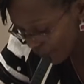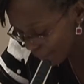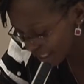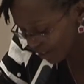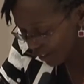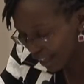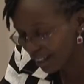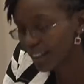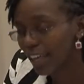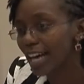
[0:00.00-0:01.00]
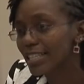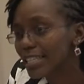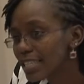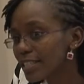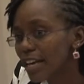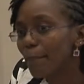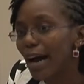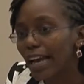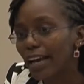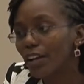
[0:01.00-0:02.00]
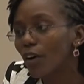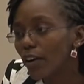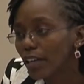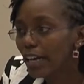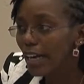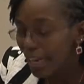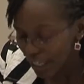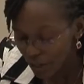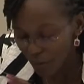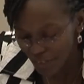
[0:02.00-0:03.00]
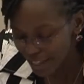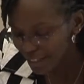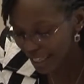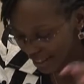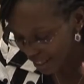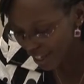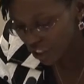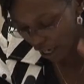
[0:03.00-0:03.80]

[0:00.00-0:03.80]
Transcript: the mental health care system. I cannot, you know, this is such